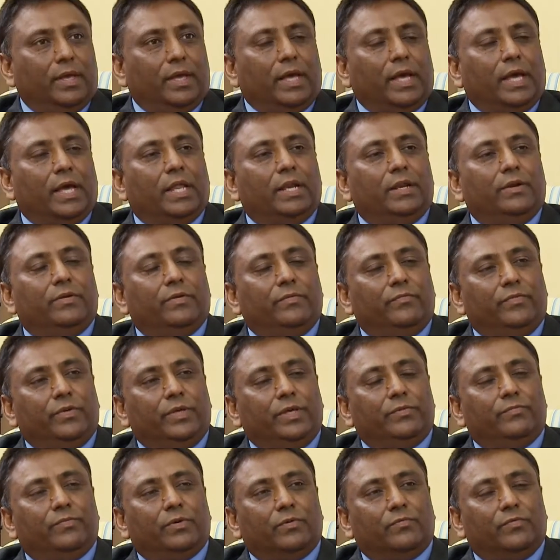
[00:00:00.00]
and
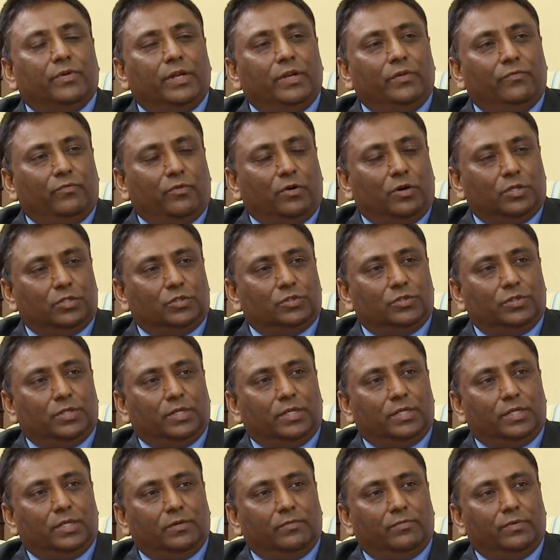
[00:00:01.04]
we were very
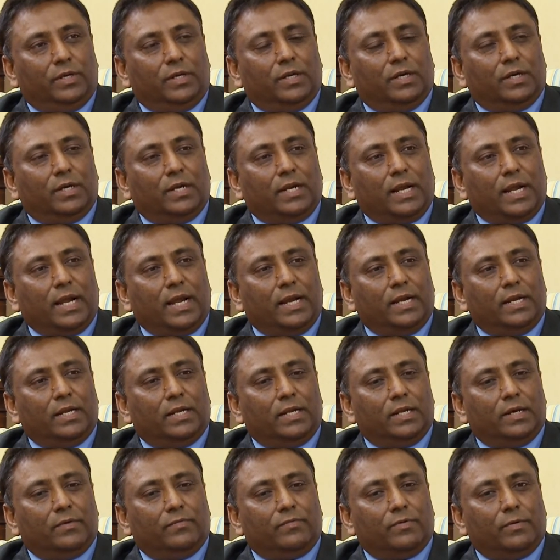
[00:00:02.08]
fortunate to win a grant
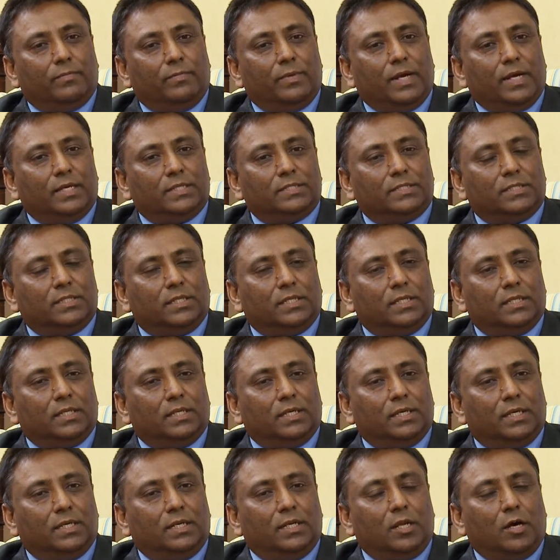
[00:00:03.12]
from National
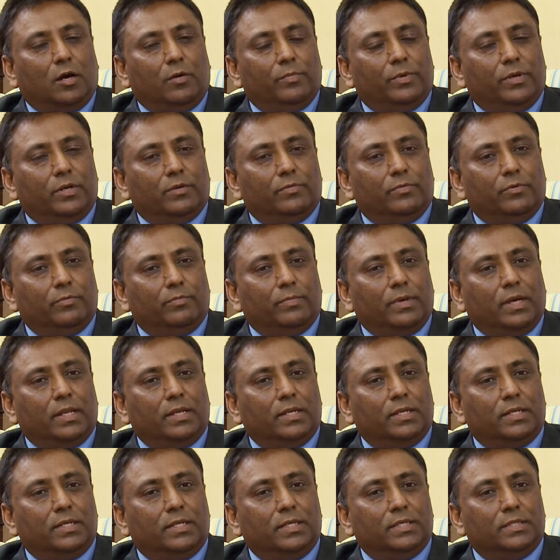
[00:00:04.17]
Endowment of
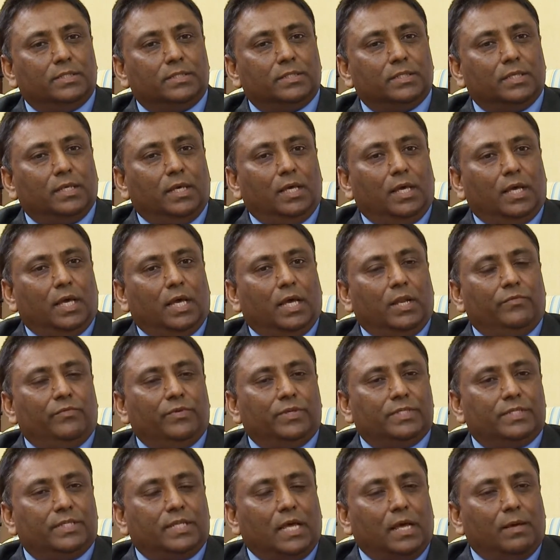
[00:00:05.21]
Humanities, and we
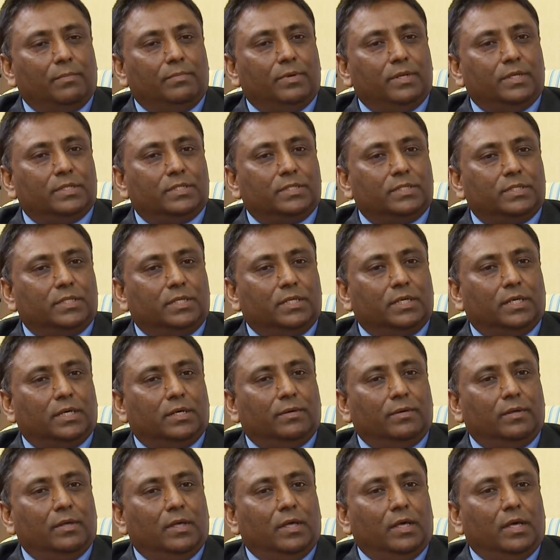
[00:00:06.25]
established
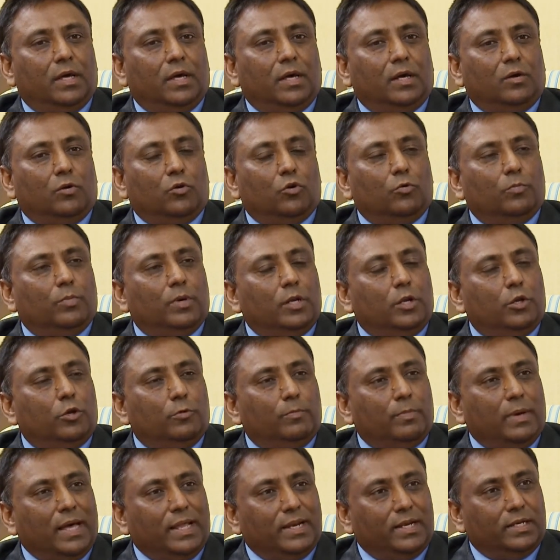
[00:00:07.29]
a Global
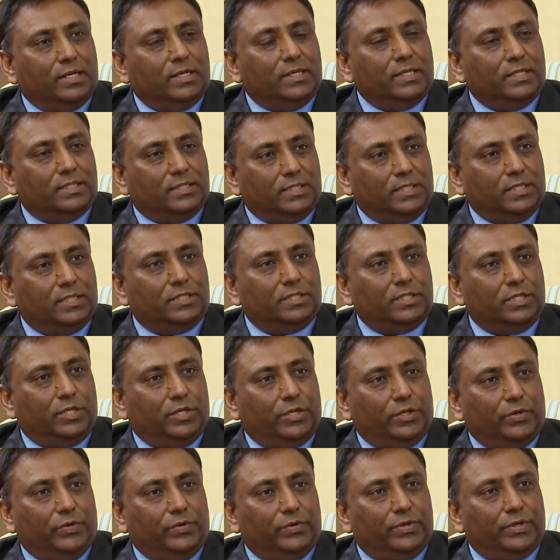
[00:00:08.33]
Humanities
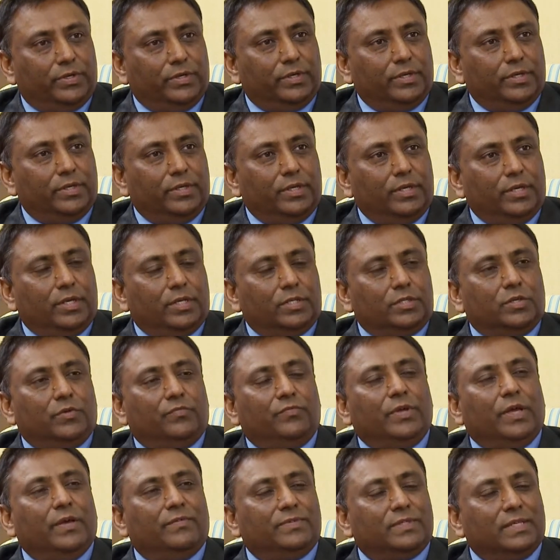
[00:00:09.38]
Institute. So
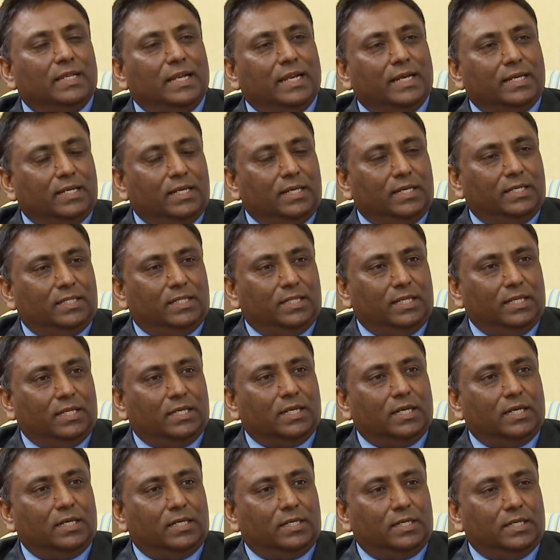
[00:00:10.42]
we have selected 3
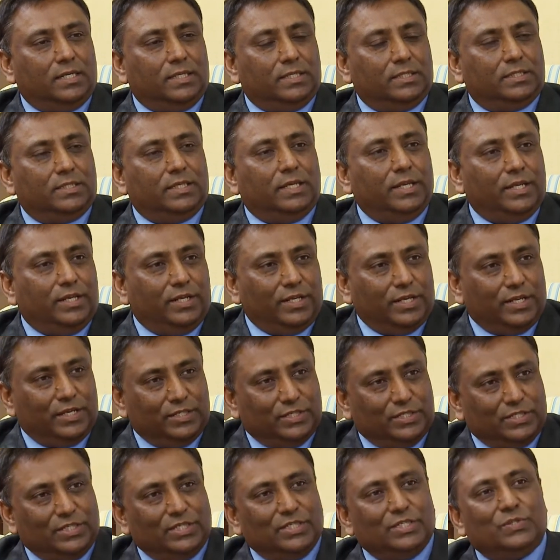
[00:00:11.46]
countries. India
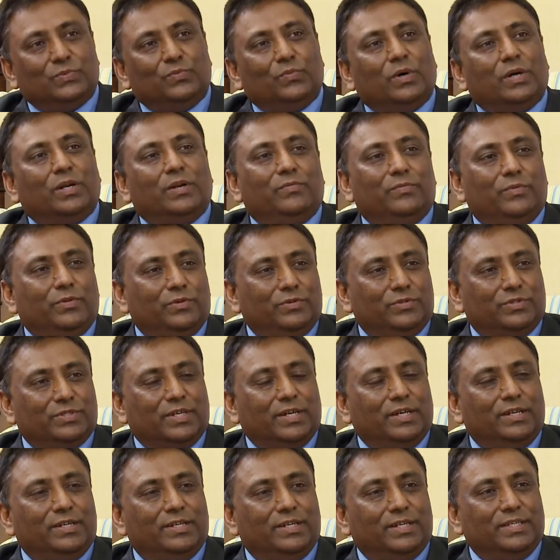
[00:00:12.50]
is one of those
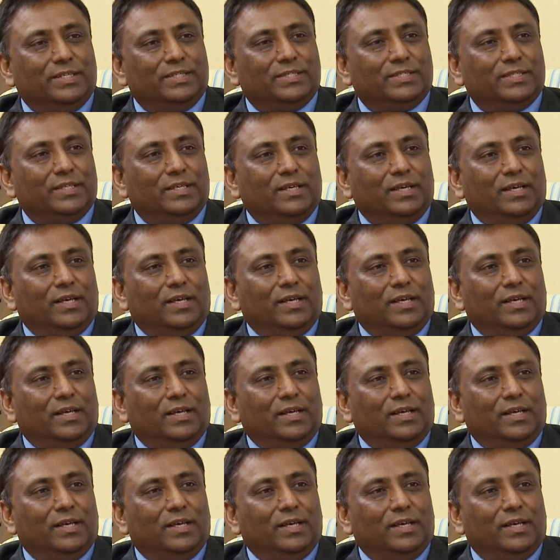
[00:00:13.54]
countries.